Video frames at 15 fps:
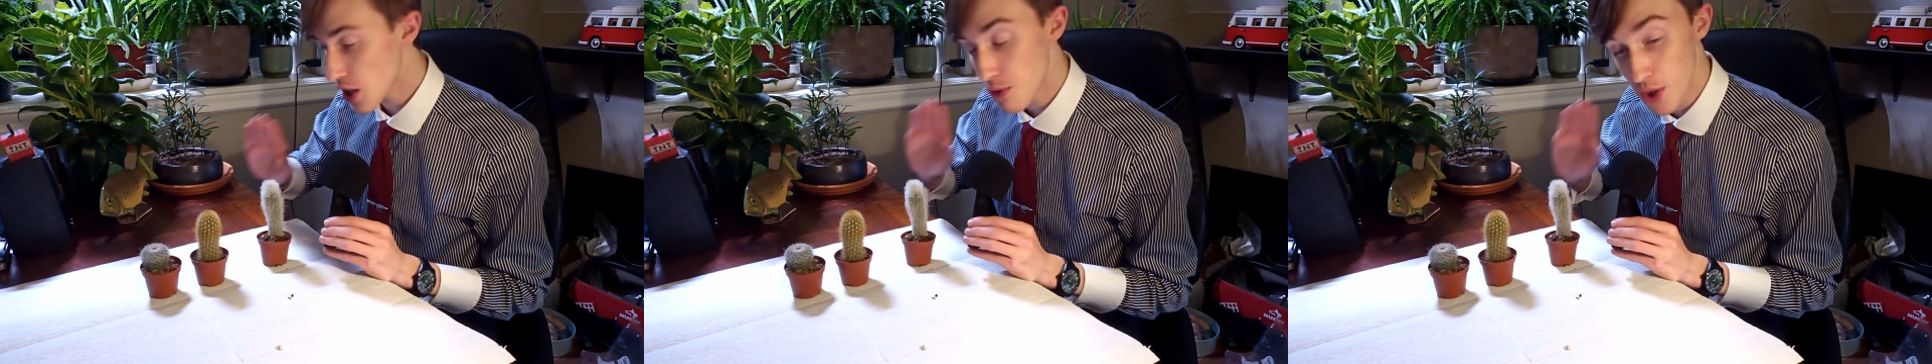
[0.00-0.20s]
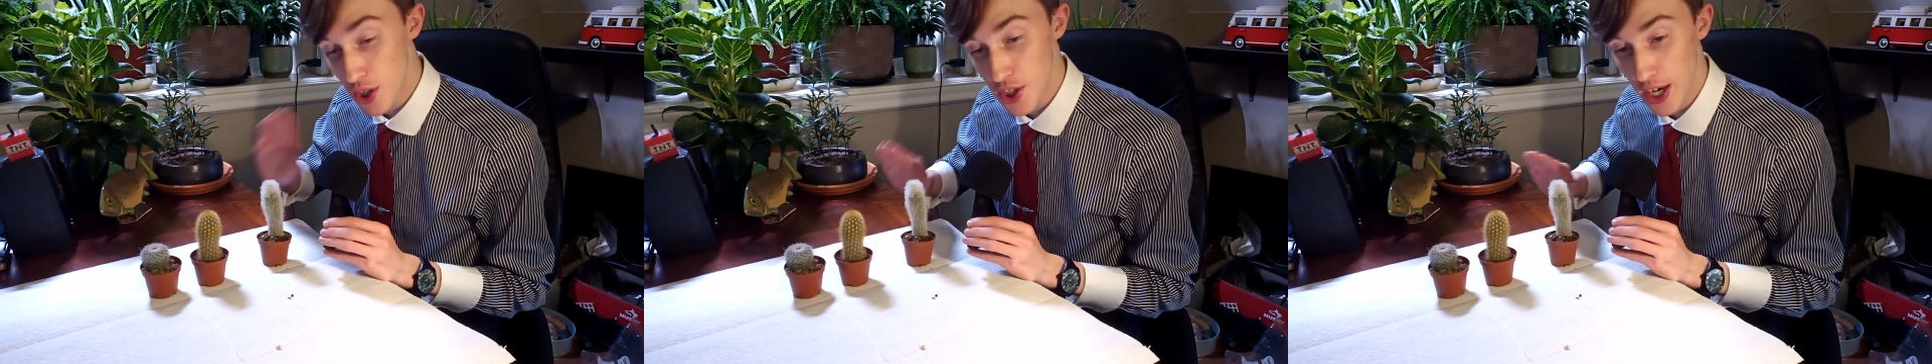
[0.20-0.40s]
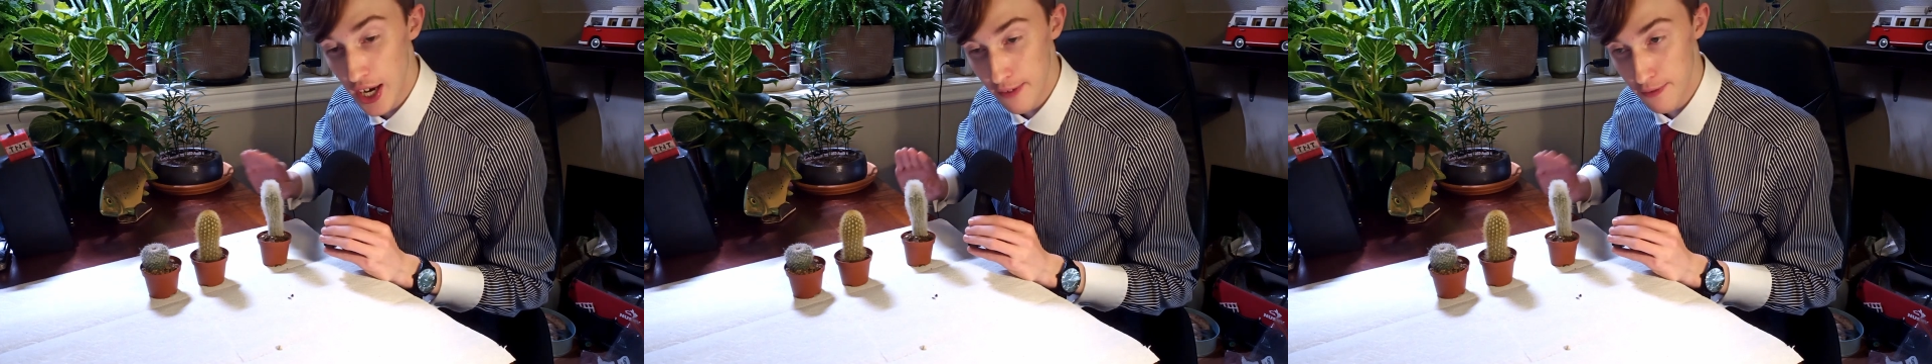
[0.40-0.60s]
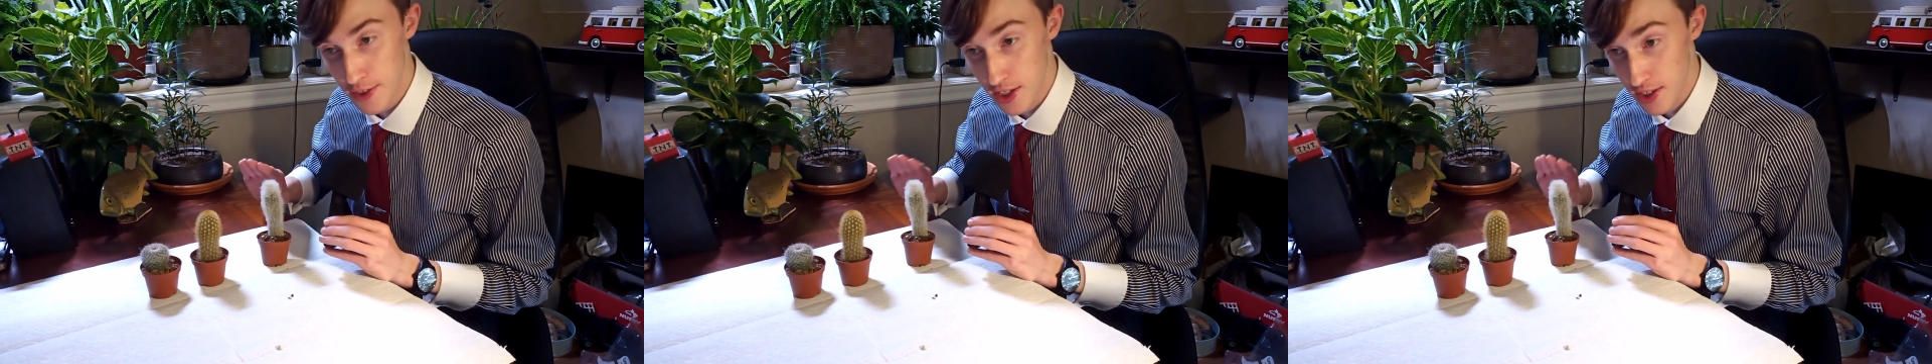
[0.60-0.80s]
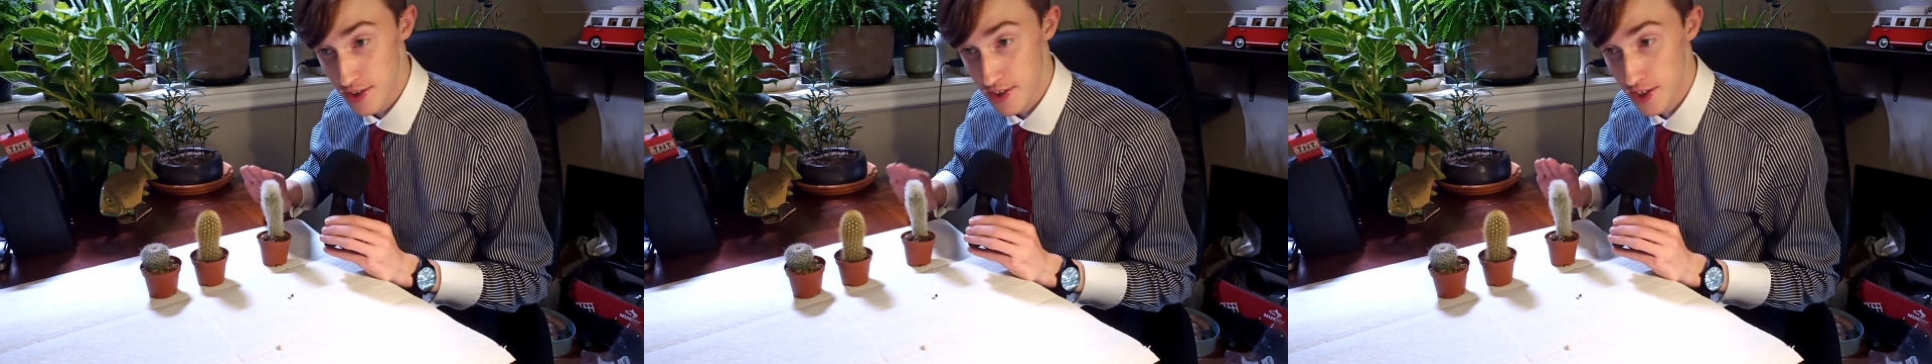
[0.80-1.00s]
What you have to
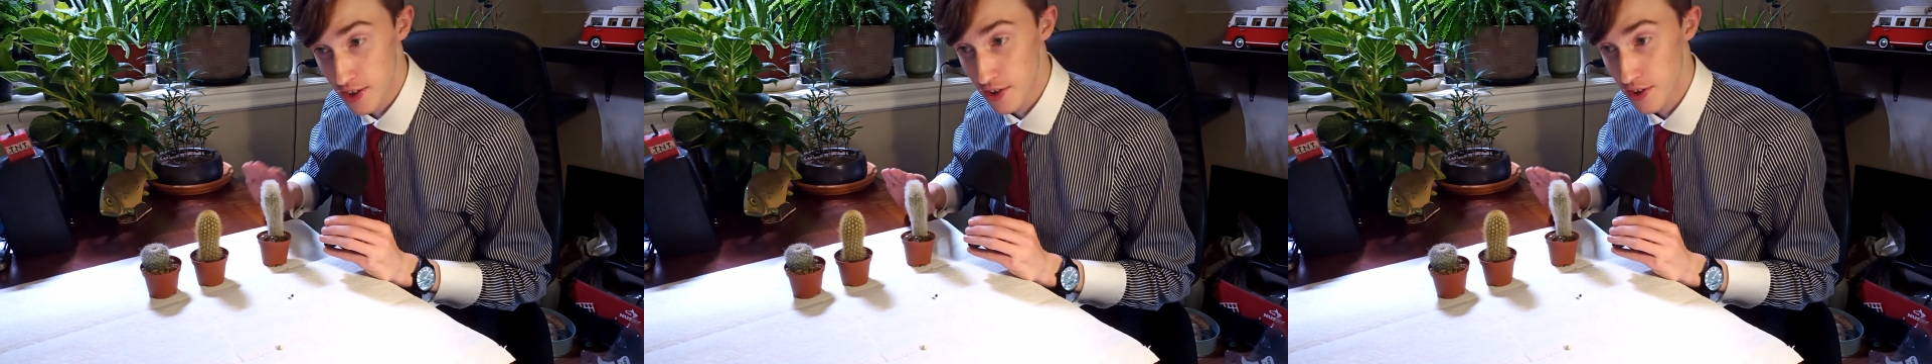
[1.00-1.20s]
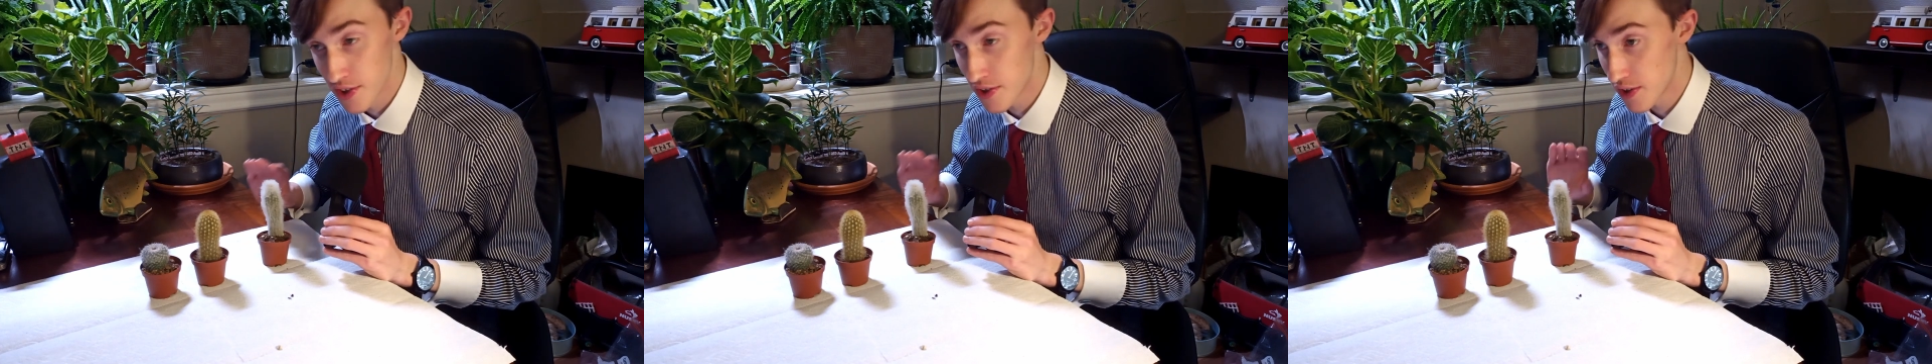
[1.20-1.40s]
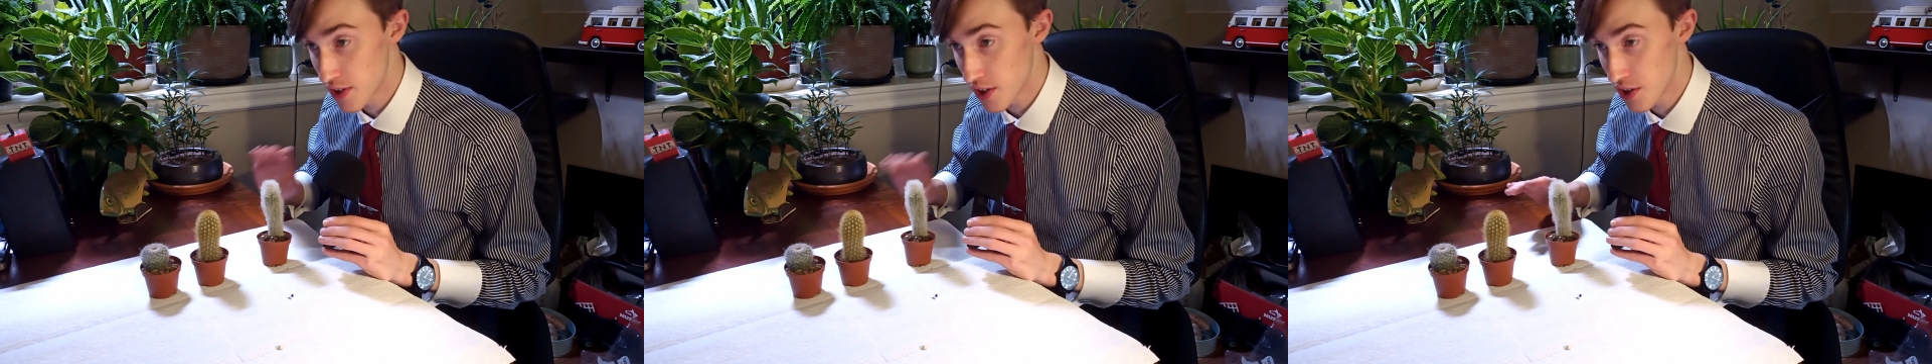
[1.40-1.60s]
consider is in